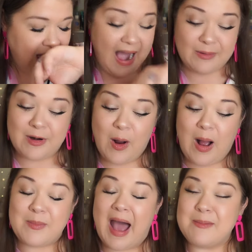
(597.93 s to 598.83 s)
I don't know.
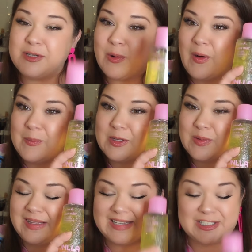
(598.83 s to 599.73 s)
I'm torn
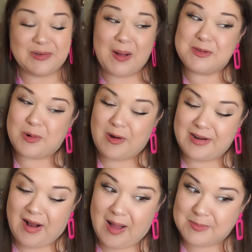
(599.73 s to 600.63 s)
between these two. I'm torn,
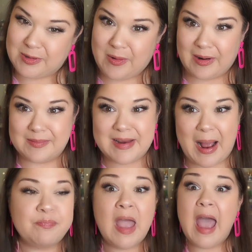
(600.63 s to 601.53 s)
y'all. I'm torn.
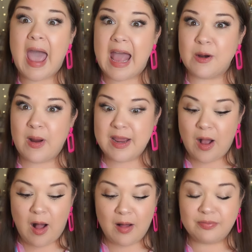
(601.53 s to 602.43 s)
Yeah.
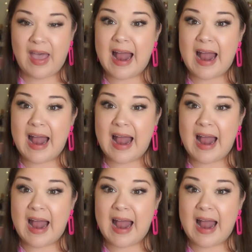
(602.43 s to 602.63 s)
Anyway, y'all,